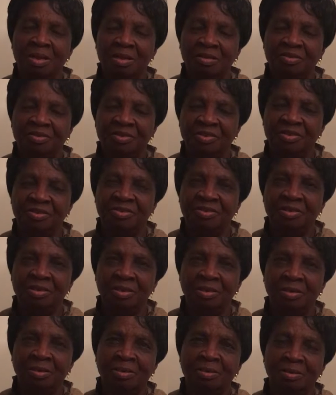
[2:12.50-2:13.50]
season
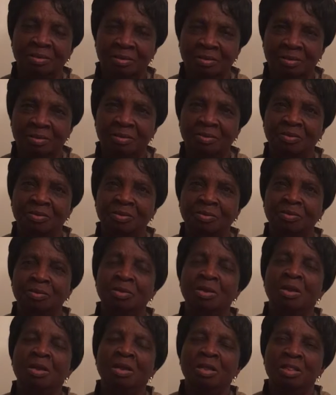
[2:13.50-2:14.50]
it, and so
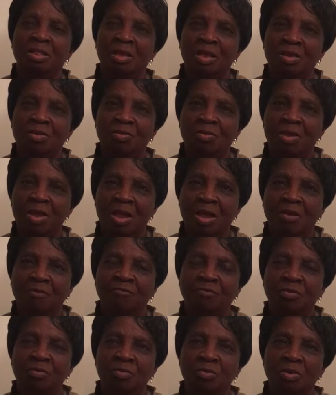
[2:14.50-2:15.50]
then you
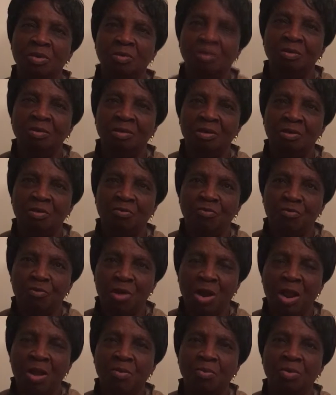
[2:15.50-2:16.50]
have the
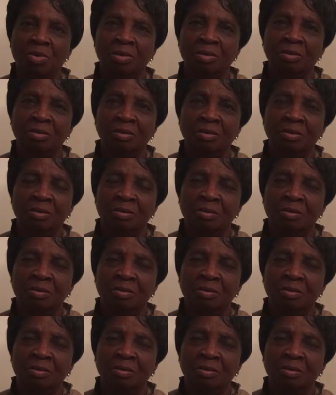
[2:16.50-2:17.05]
fried one.